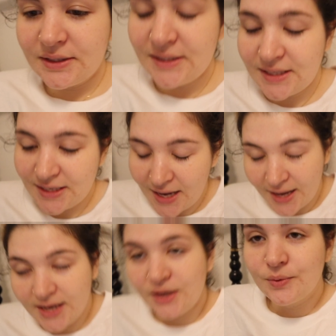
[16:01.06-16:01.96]

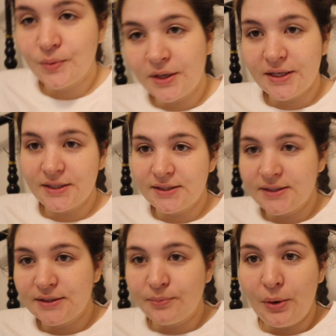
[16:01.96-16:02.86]
tonight was
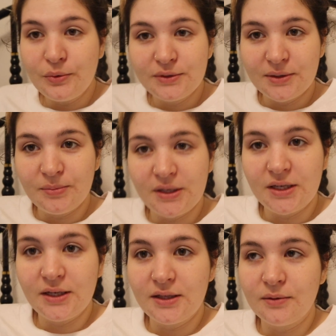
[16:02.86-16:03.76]
supposed to
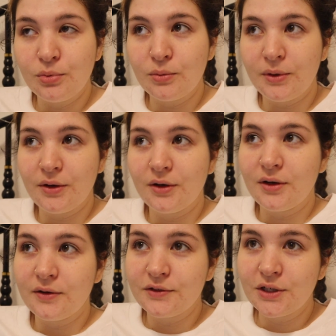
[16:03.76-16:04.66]
be the premiere
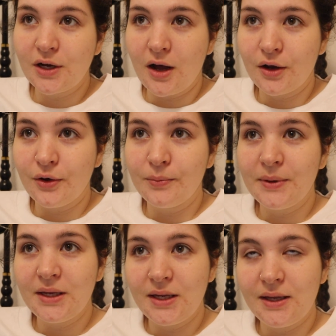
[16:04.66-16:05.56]
of Chicago
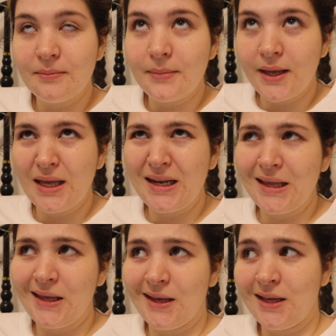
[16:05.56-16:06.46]
PD, Med,
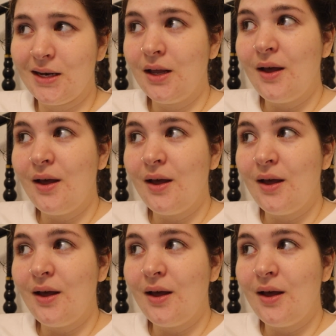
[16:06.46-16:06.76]
and